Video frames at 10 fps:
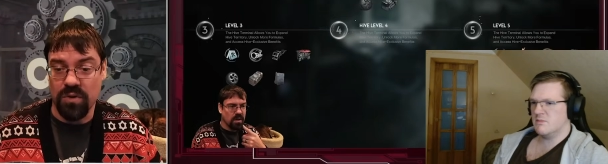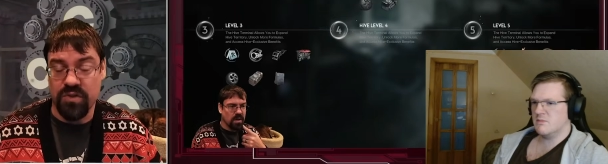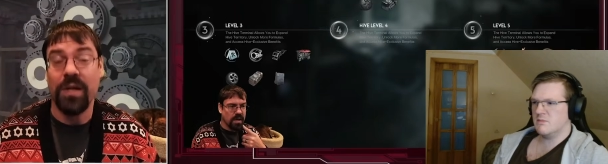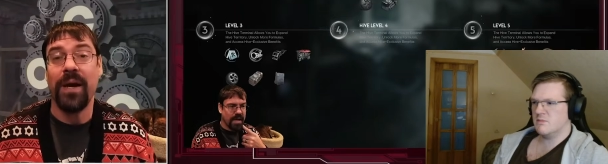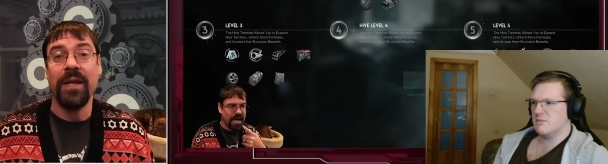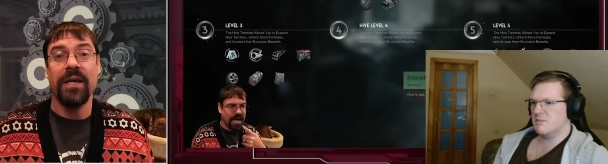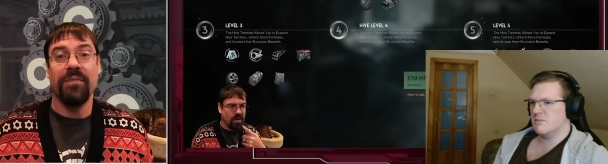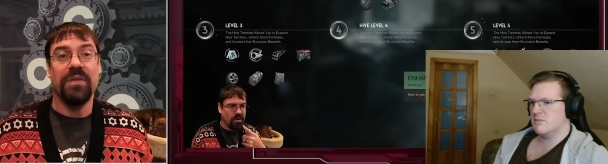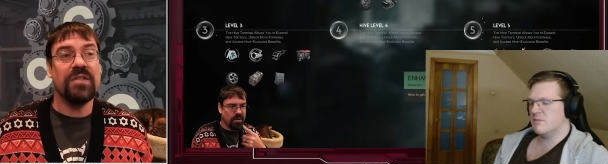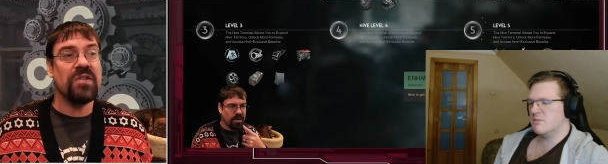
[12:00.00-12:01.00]
Speaker 1: So anyway,
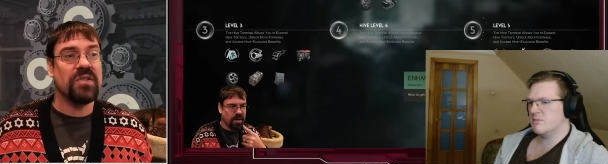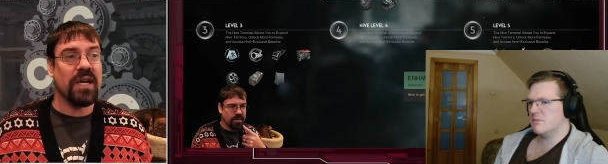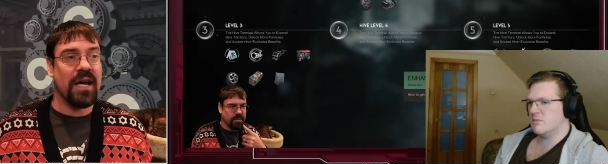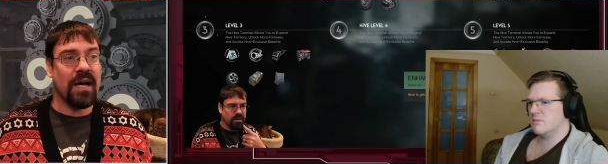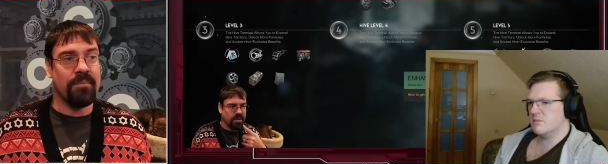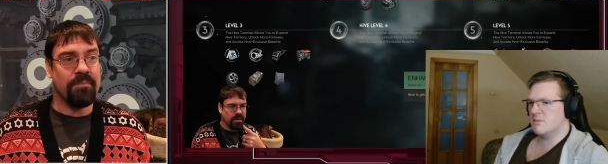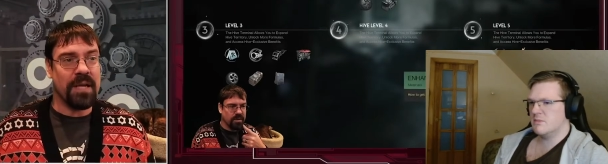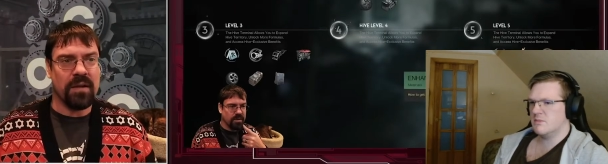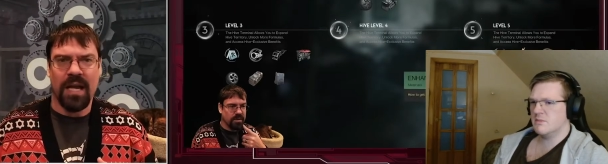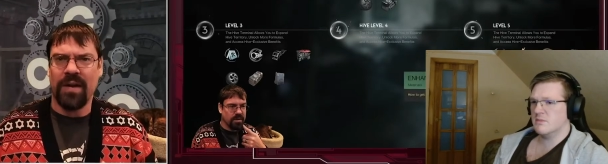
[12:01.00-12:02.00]
this has uh, been
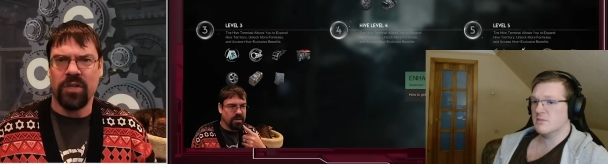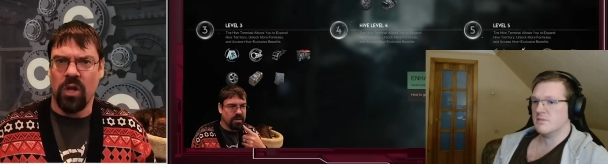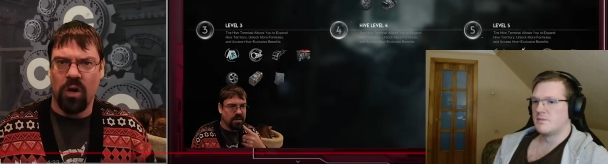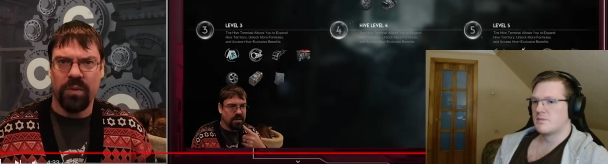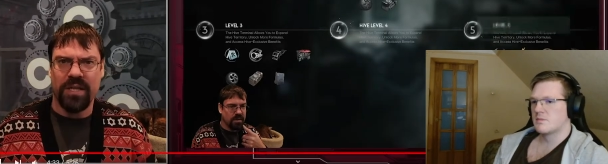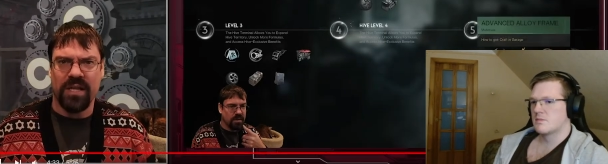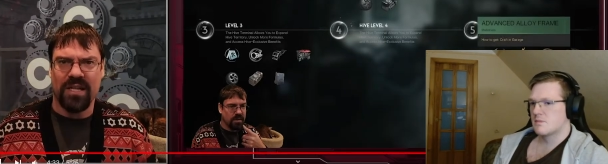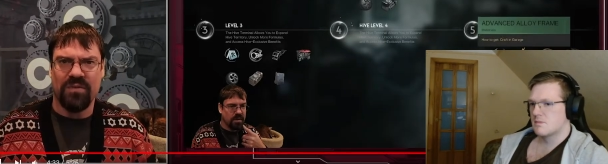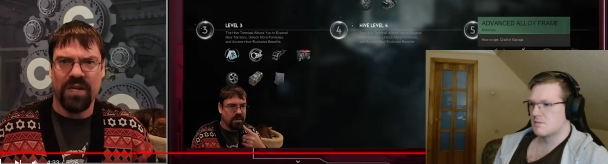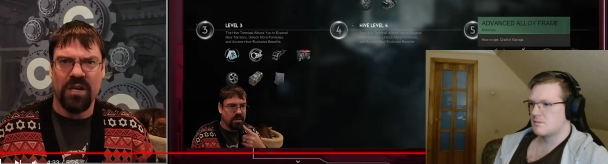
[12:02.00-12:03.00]
a kind of a long-winded
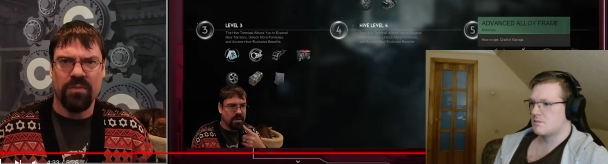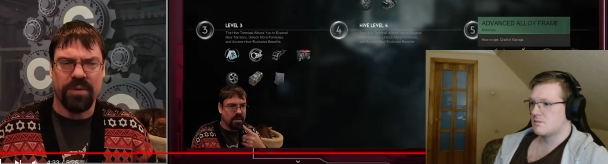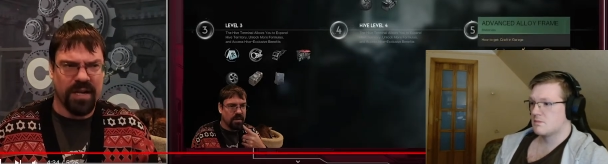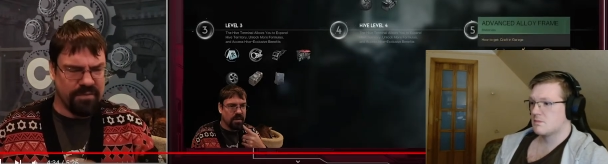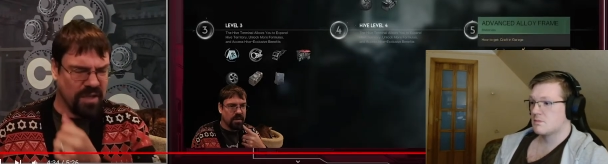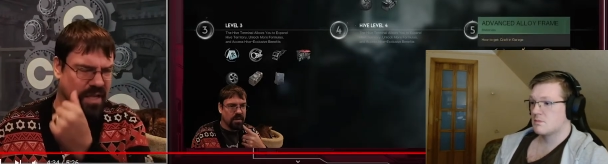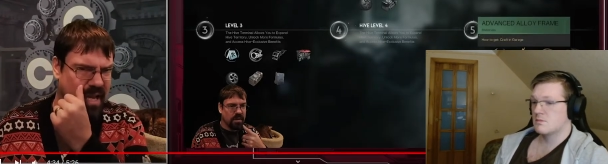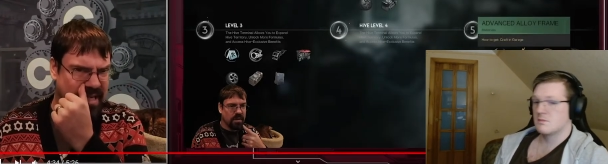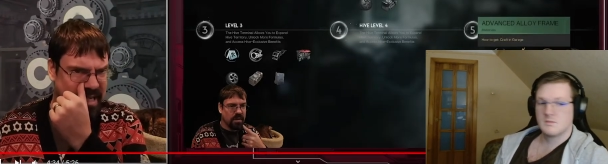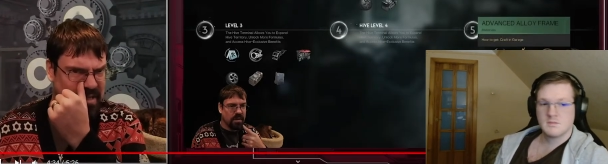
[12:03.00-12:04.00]
thoughts video, but I feel like mm. I hmm.
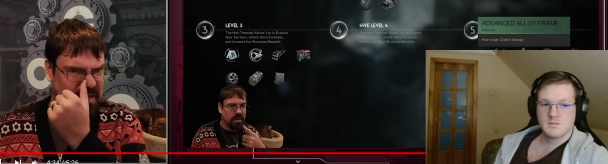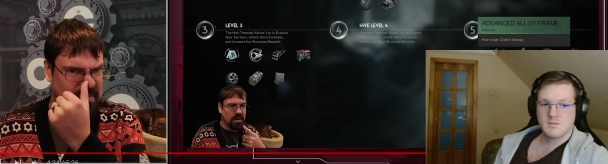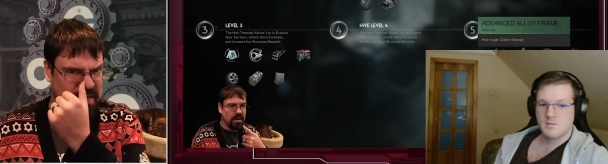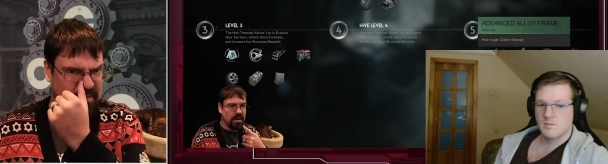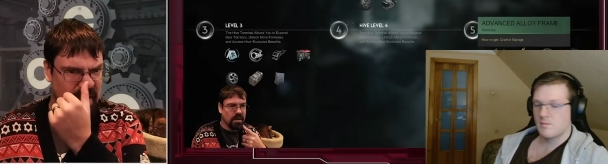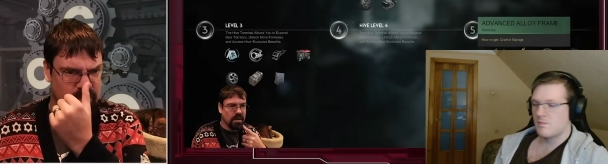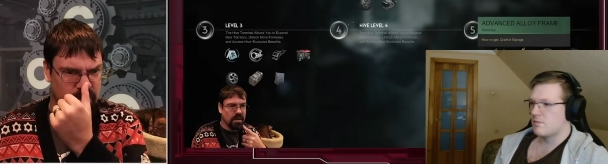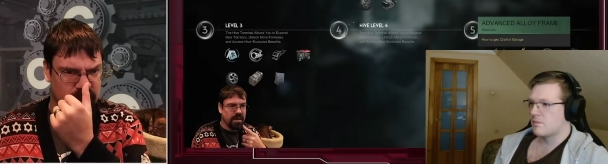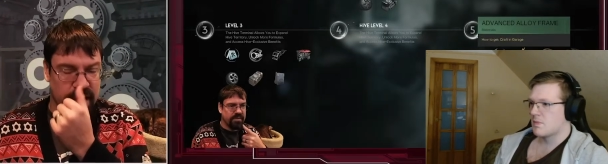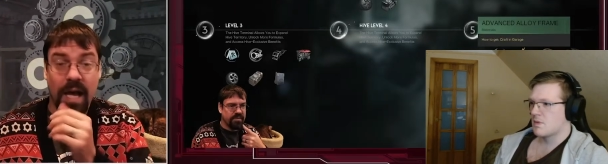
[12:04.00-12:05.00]
had to get some stuff out for it.